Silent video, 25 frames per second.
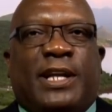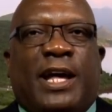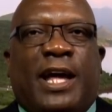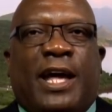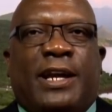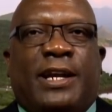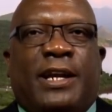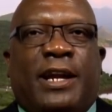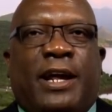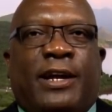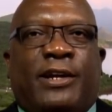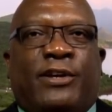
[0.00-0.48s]

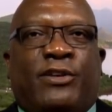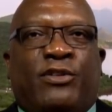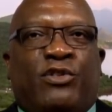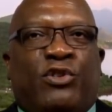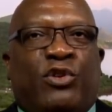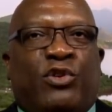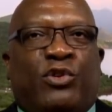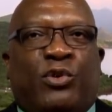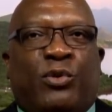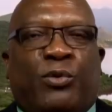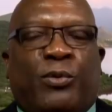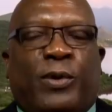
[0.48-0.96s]
are not
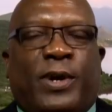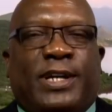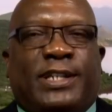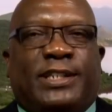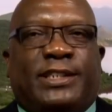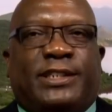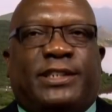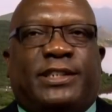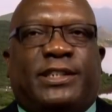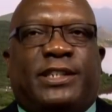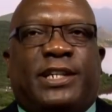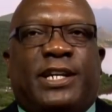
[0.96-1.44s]
new to
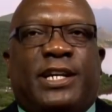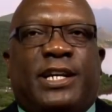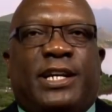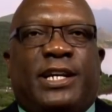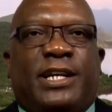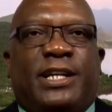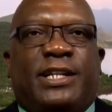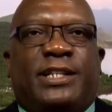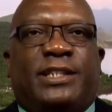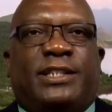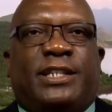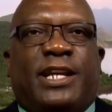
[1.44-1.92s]
us
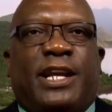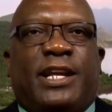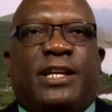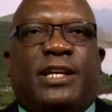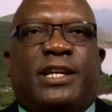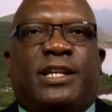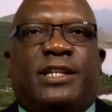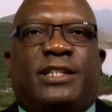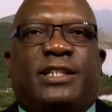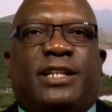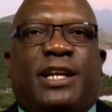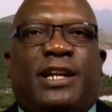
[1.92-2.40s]
in St.
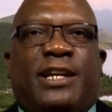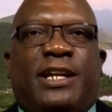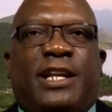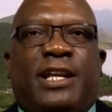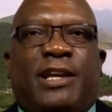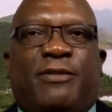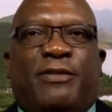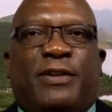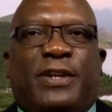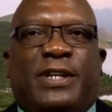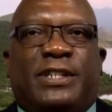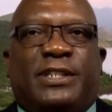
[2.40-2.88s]
Kitts and
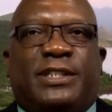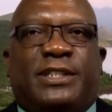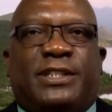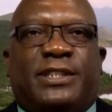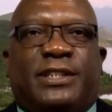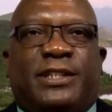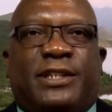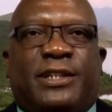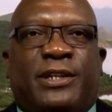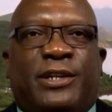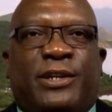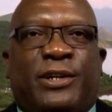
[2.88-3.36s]

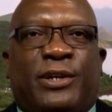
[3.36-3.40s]
Nevis.